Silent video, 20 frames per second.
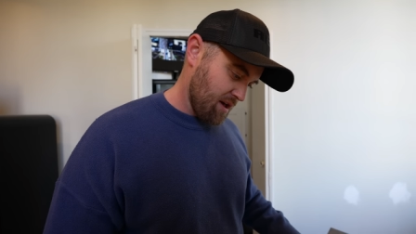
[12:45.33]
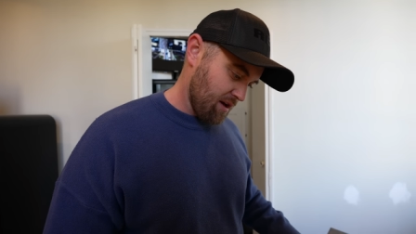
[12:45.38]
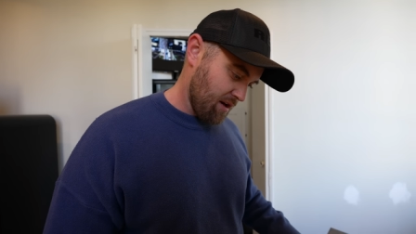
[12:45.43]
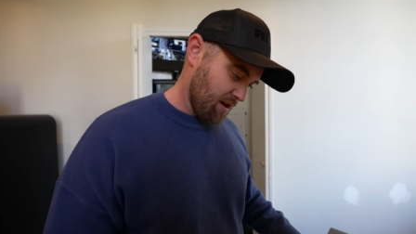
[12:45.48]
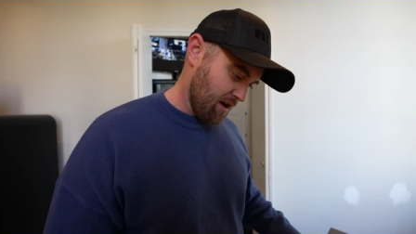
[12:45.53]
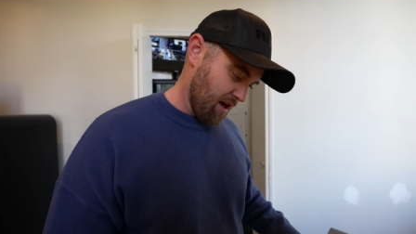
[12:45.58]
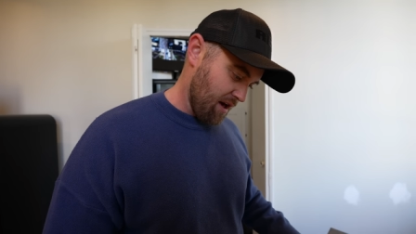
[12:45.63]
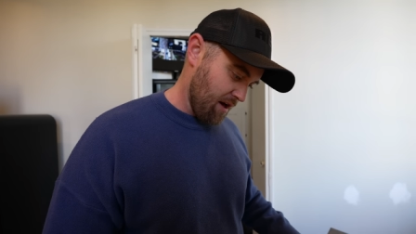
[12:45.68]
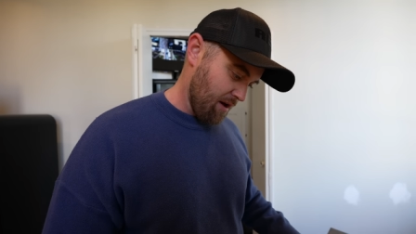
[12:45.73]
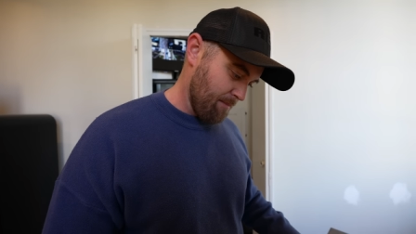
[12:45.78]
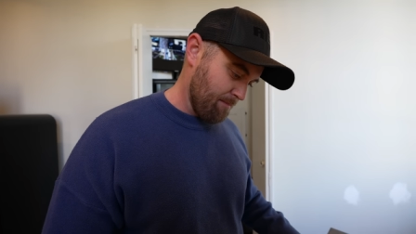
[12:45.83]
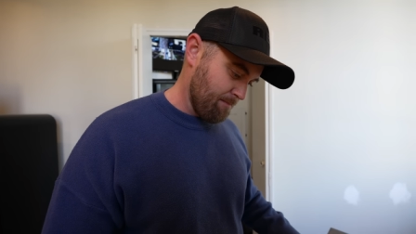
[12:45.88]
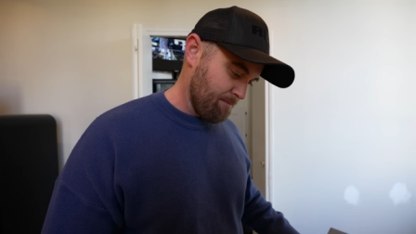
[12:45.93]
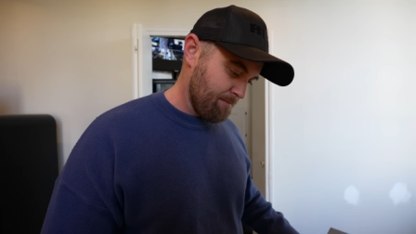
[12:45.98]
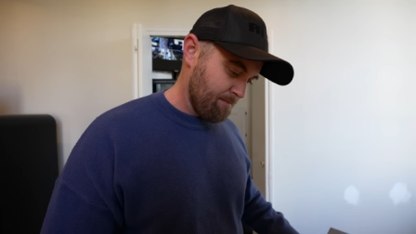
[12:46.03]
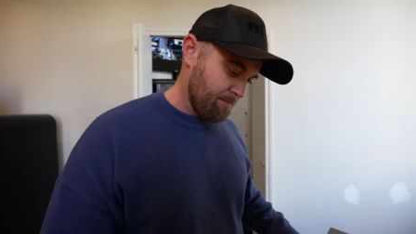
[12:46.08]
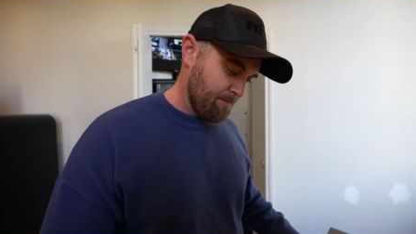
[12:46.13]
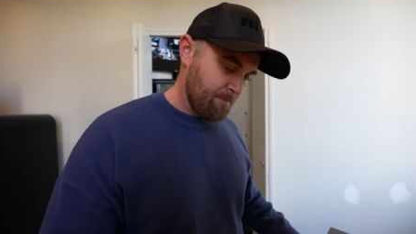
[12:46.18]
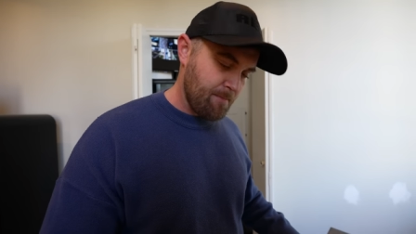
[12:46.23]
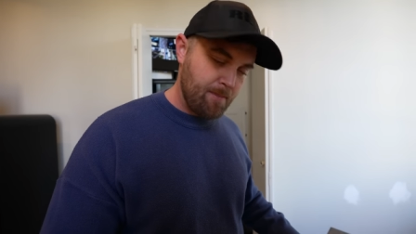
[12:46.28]
Um,
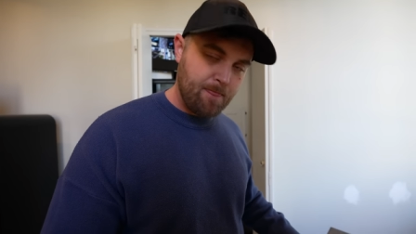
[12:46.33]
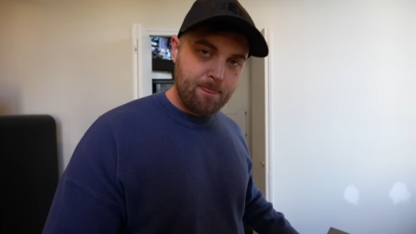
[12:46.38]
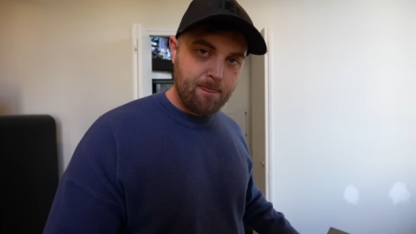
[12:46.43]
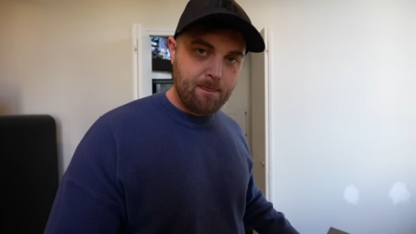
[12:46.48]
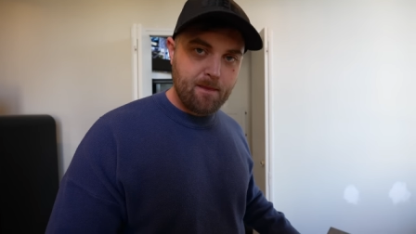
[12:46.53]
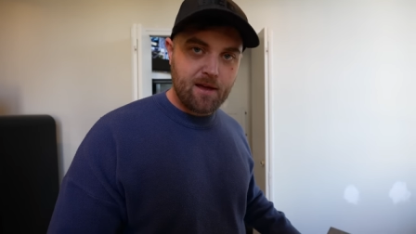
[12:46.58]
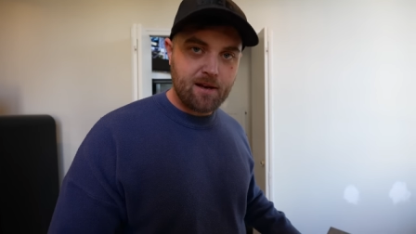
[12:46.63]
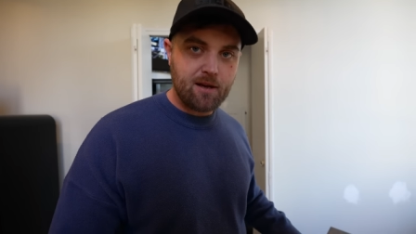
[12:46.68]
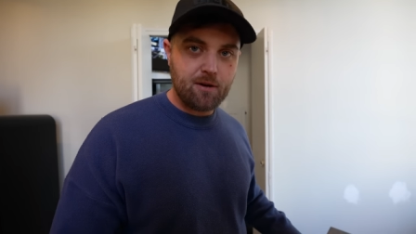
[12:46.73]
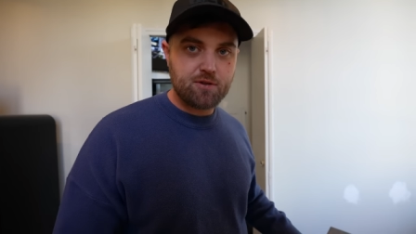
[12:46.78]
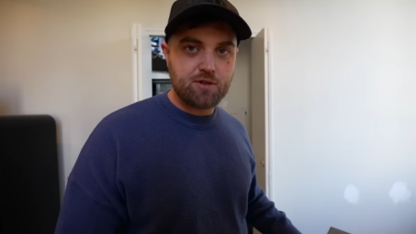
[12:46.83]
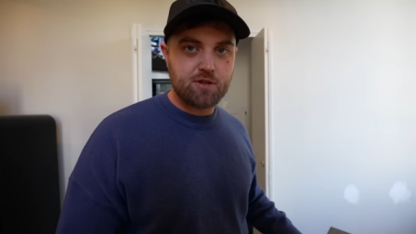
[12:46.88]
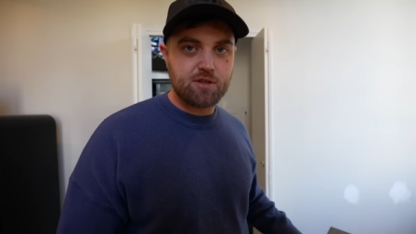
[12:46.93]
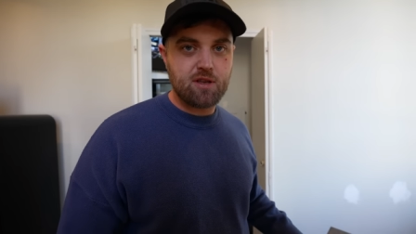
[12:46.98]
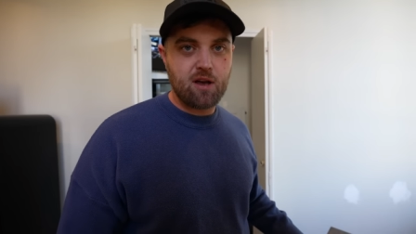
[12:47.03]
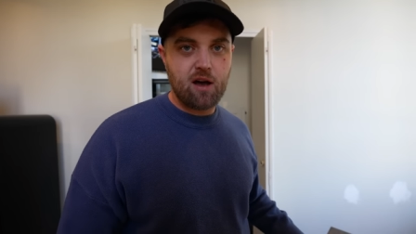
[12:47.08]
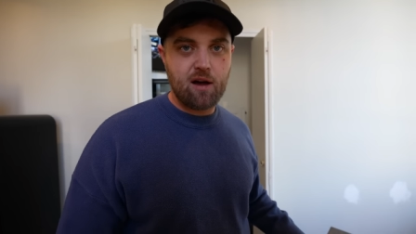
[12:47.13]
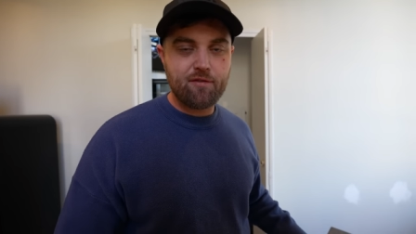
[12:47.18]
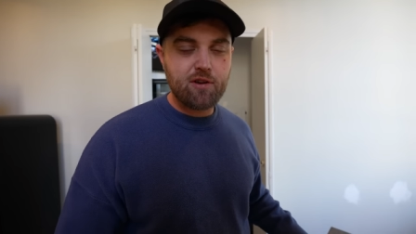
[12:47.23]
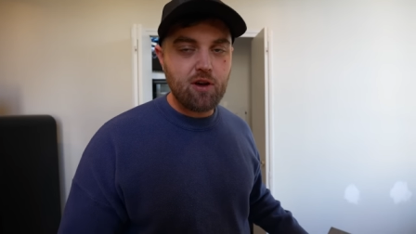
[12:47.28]
and I was just
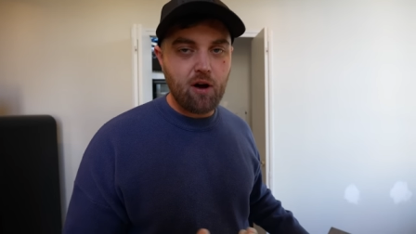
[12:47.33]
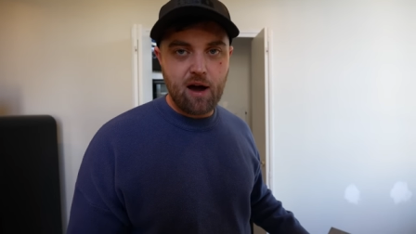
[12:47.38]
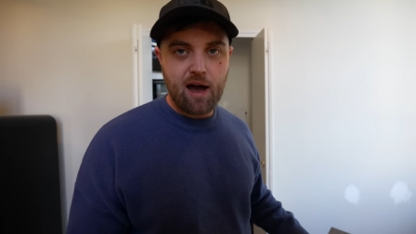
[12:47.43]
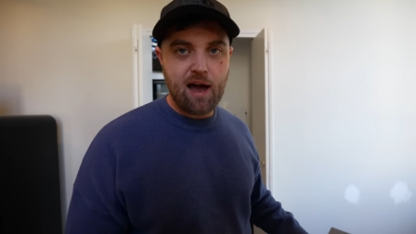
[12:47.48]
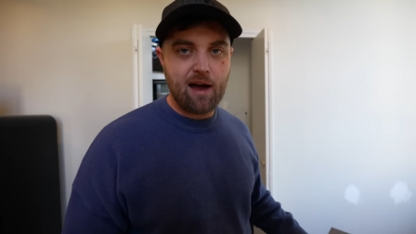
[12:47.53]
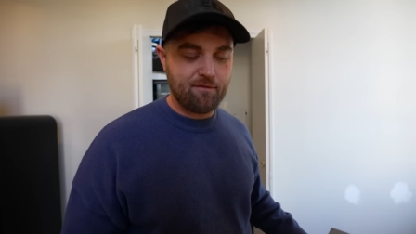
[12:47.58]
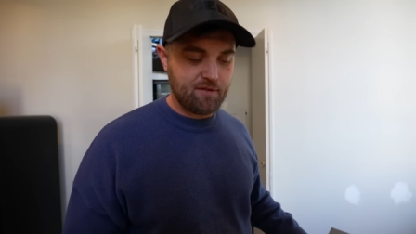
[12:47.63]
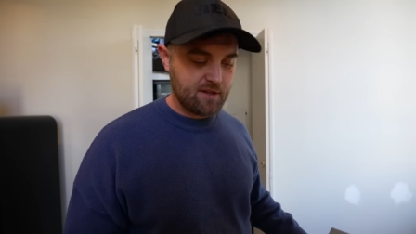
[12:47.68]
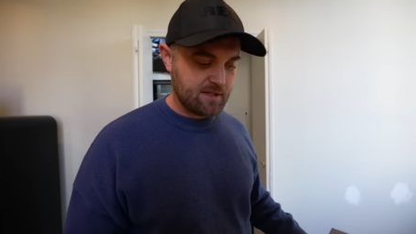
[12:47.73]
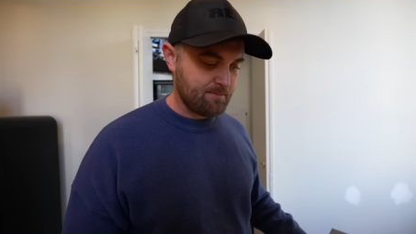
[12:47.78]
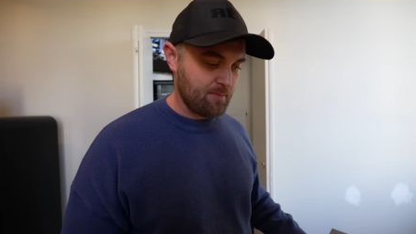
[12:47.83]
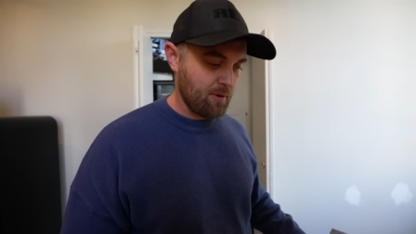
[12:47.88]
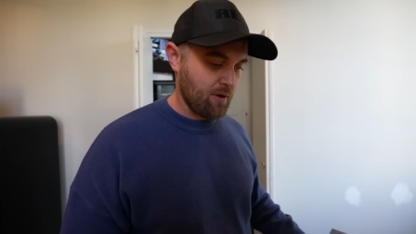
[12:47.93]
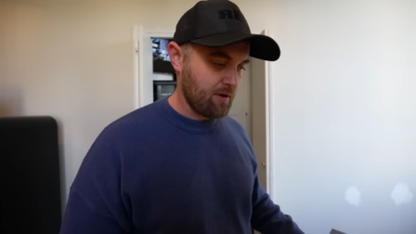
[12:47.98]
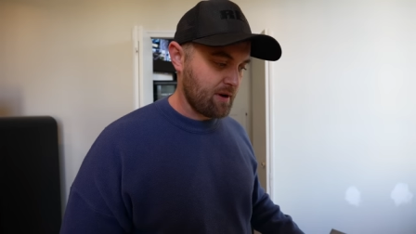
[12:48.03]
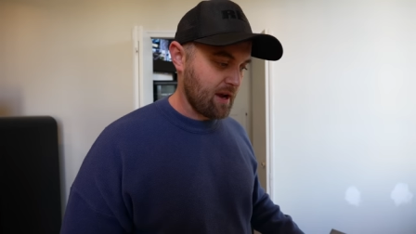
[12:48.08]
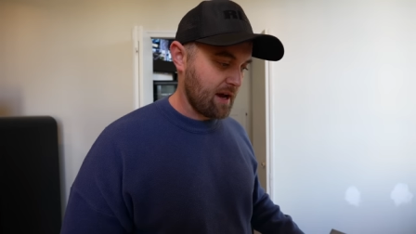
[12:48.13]
like, I've got to have this book.